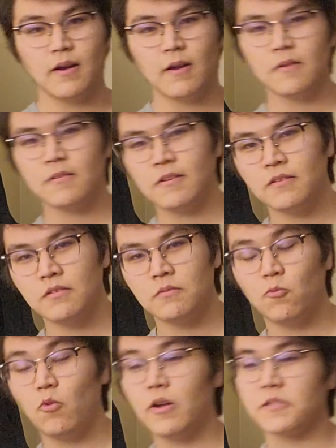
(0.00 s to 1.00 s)
I got
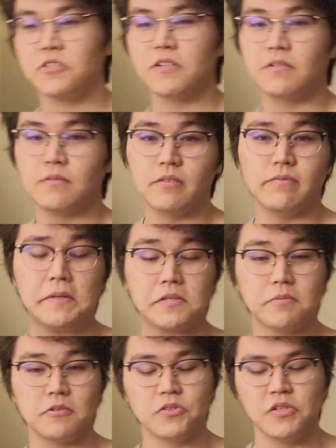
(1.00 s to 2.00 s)
done watching
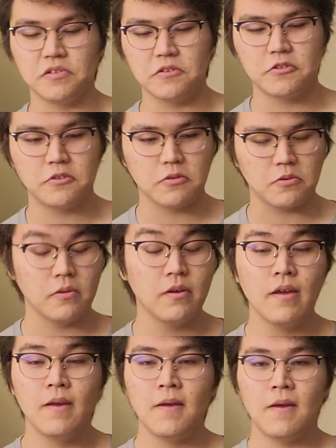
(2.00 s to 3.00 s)
Invincible Season 2,
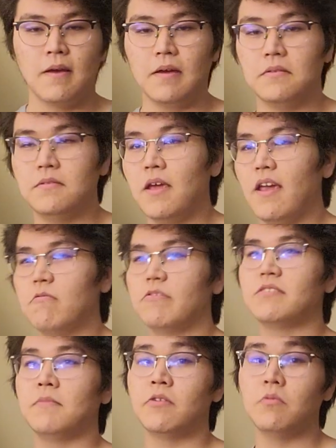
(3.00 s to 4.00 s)
and here
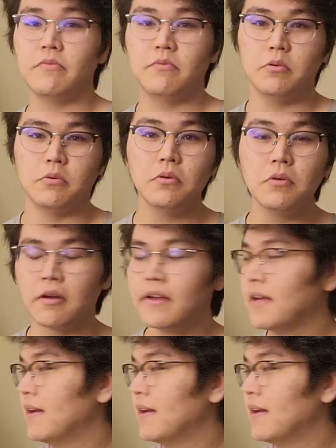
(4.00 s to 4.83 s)
is my review.